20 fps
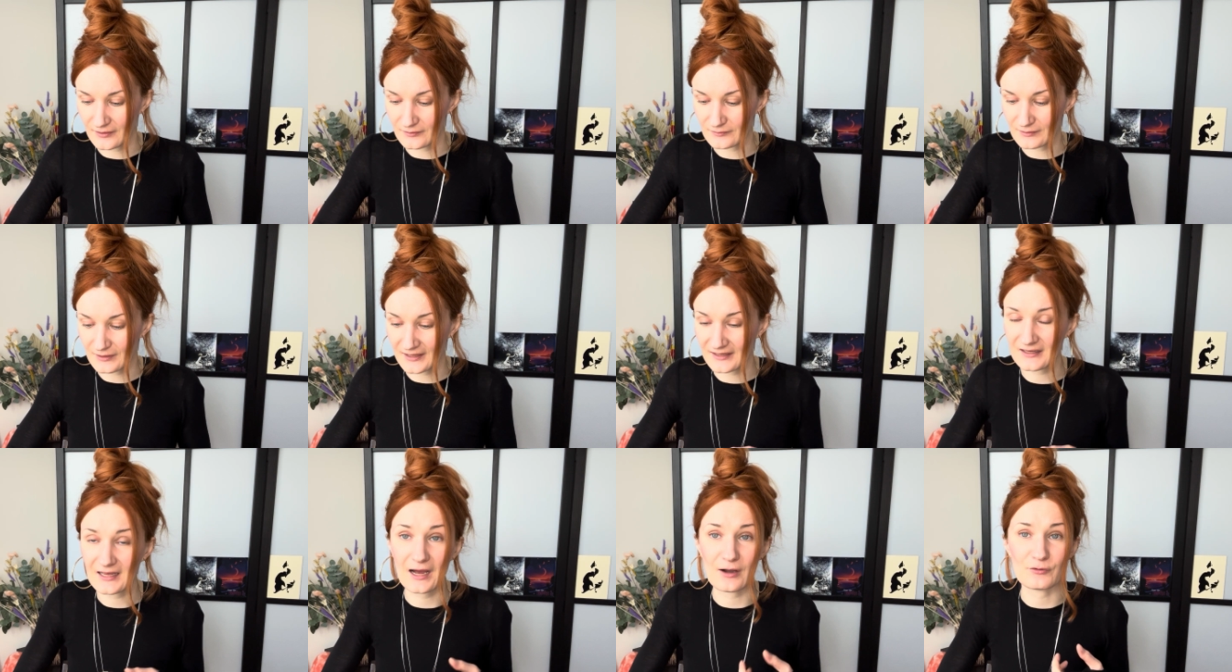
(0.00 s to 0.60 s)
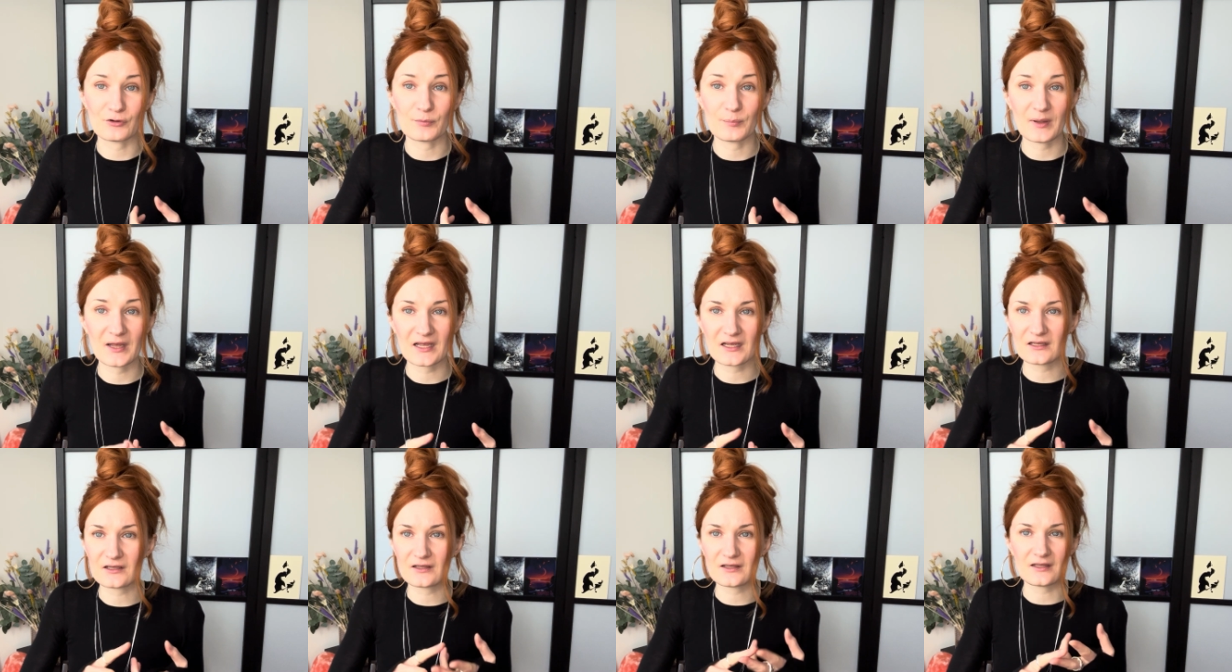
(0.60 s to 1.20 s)
like
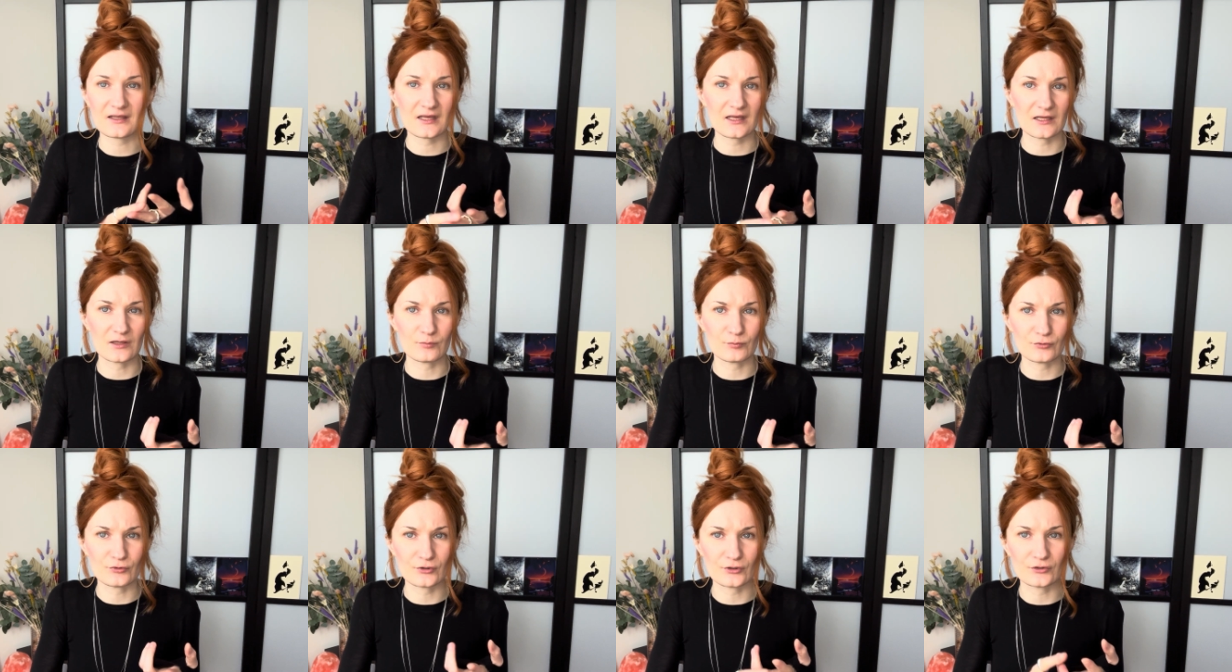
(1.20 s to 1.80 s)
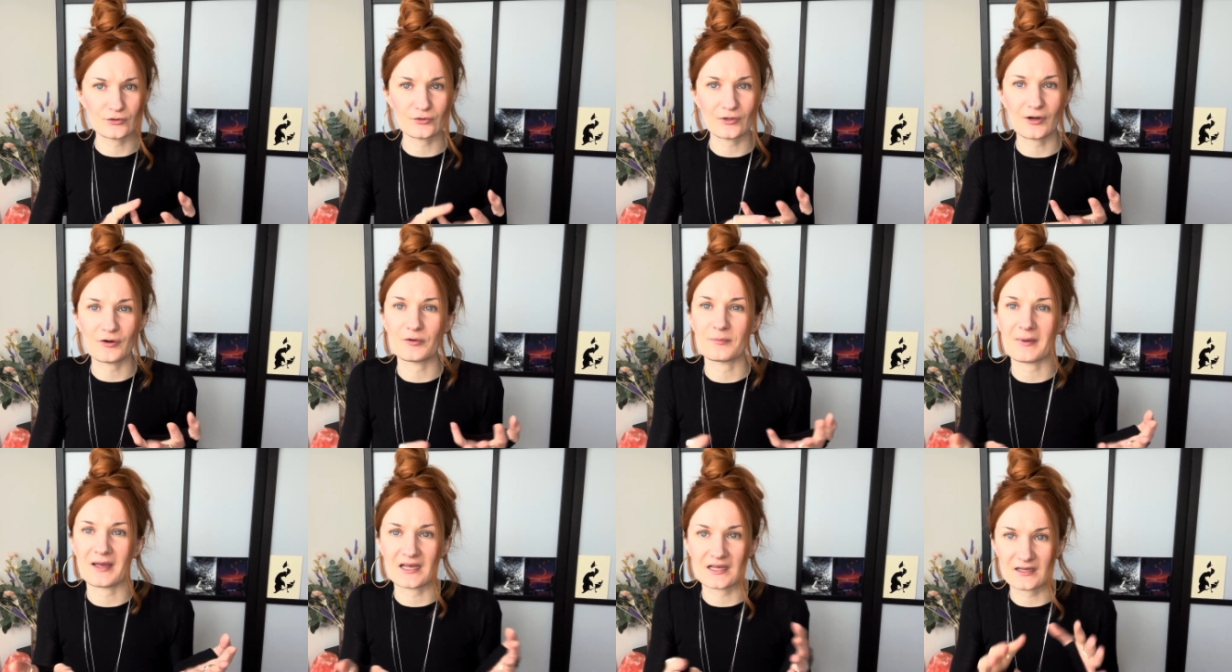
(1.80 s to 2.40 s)
Arabic, Hebrew,
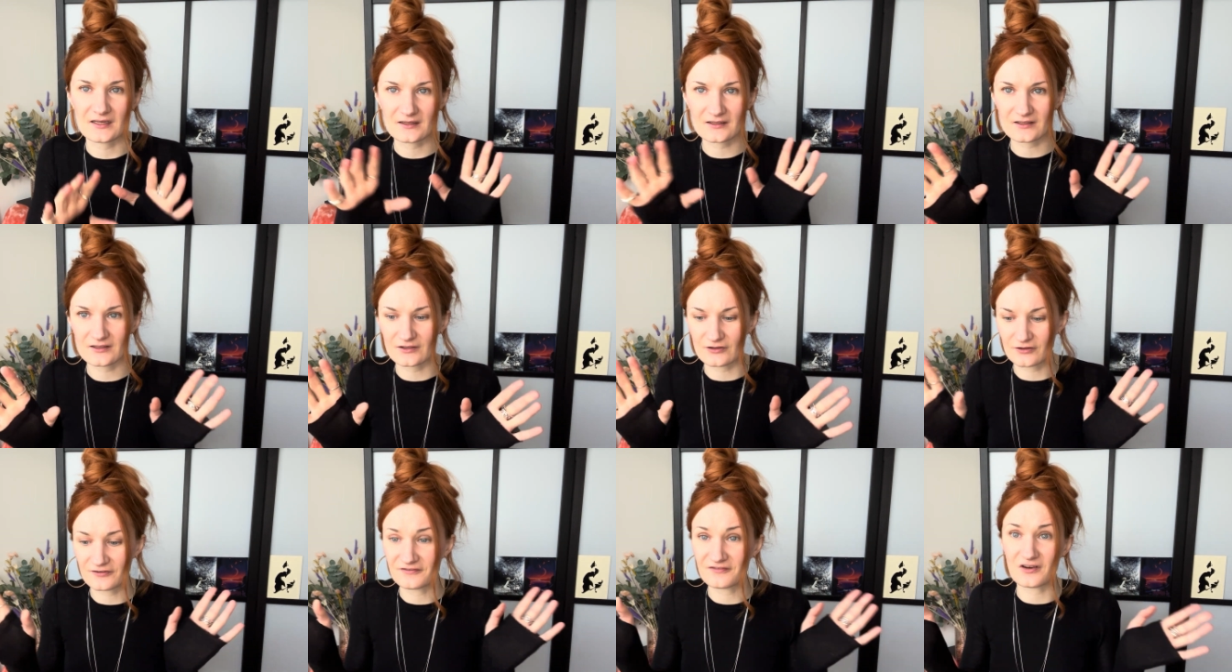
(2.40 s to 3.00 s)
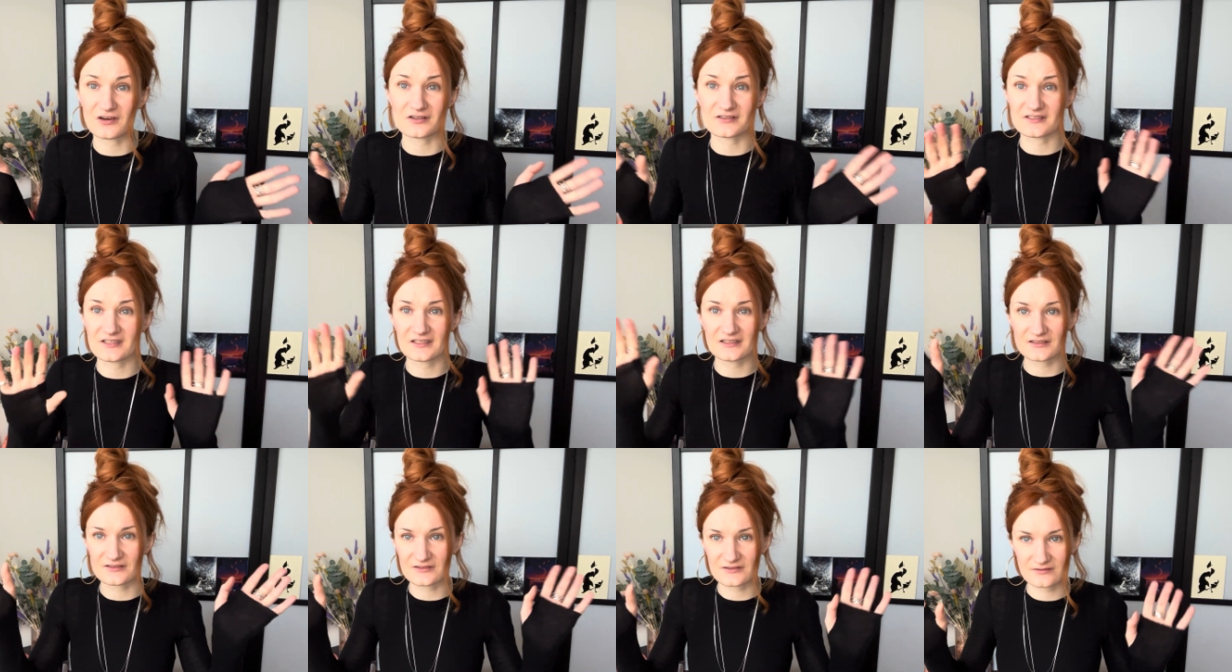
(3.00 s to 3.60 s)
Aramaic, Farsi.
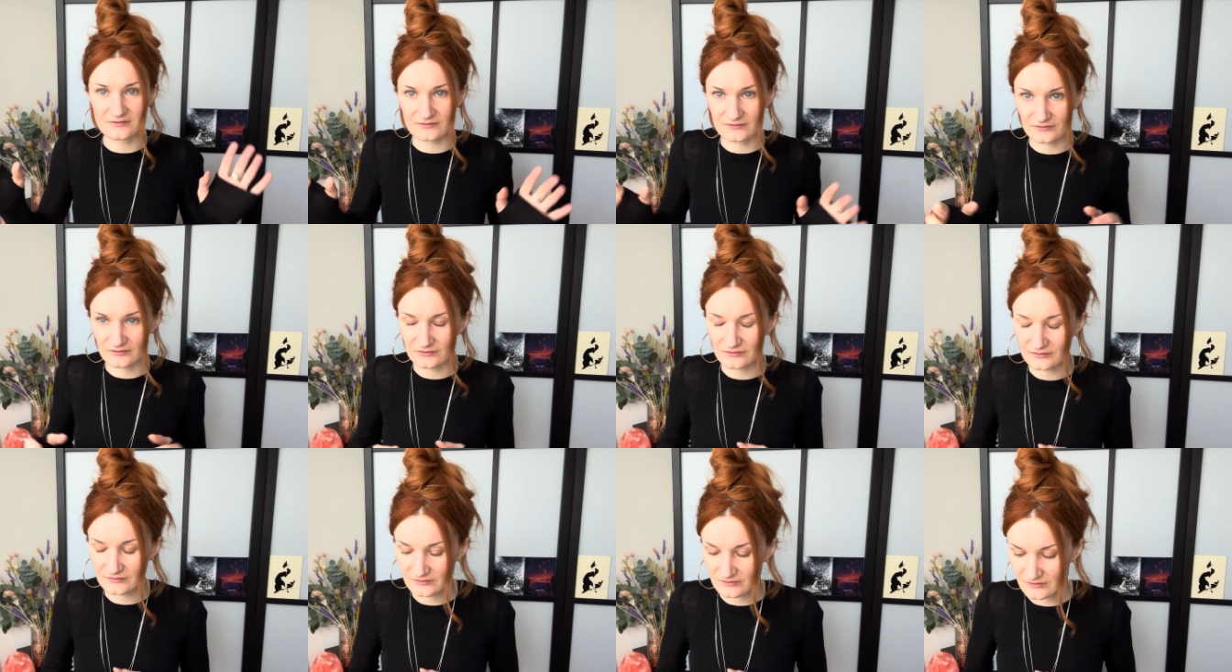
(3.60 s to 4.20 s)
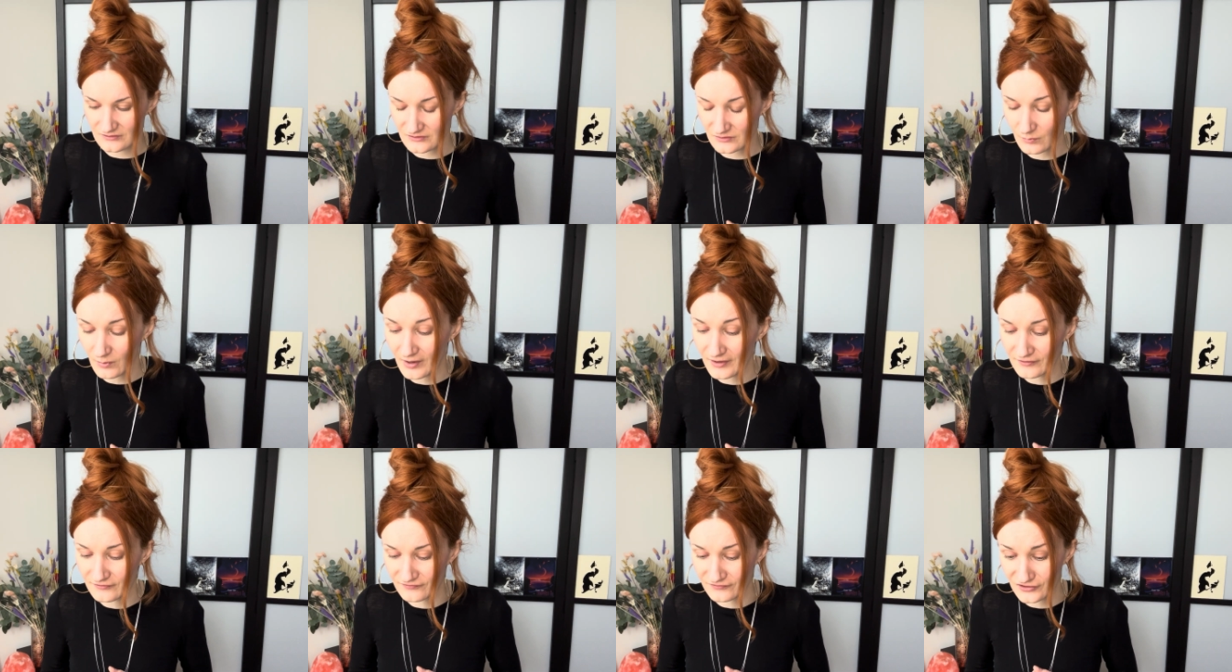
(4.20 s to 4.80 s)
There's
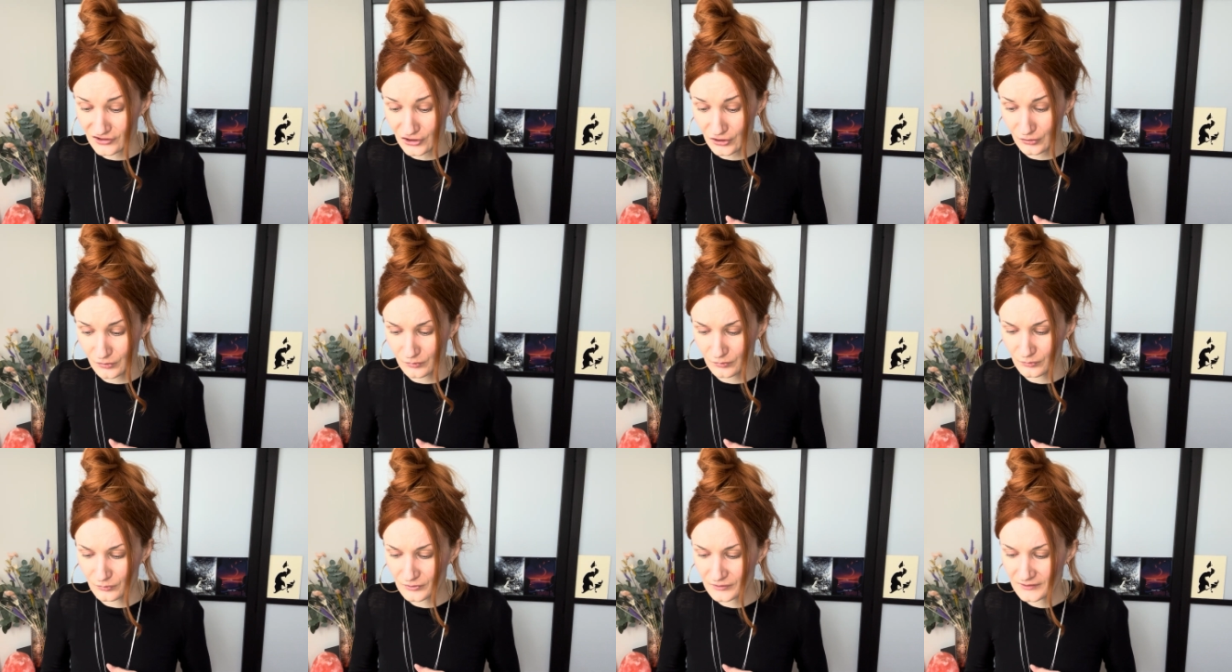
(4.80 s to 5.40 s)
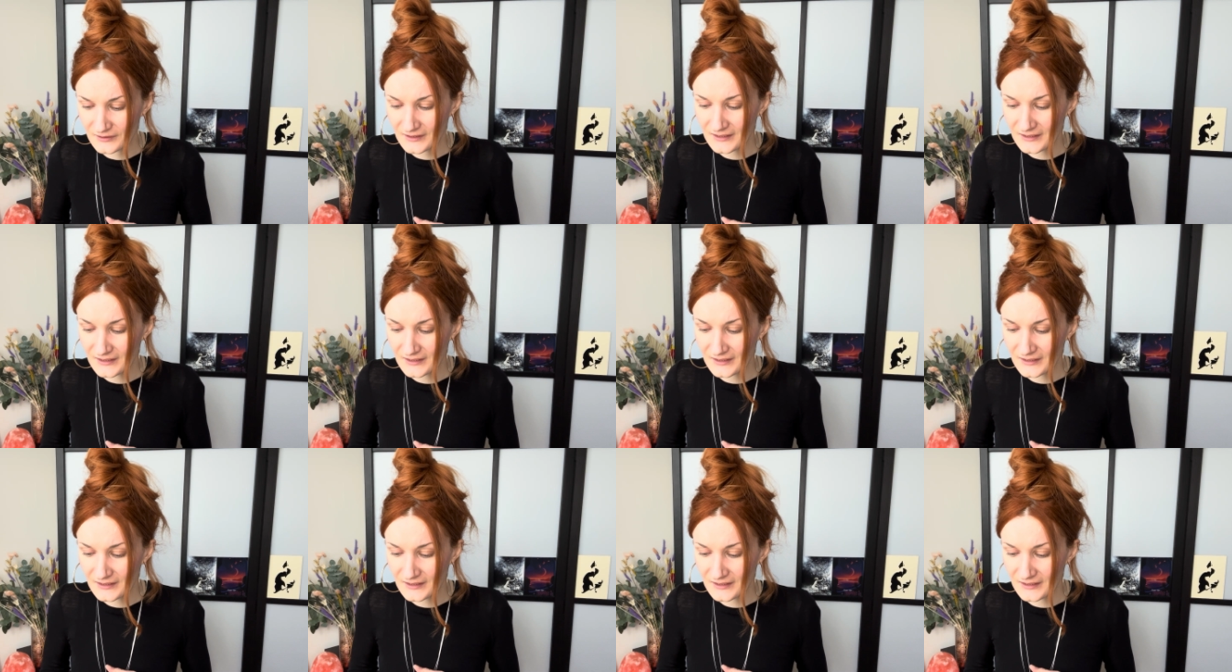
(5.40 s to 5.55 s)
quite a few,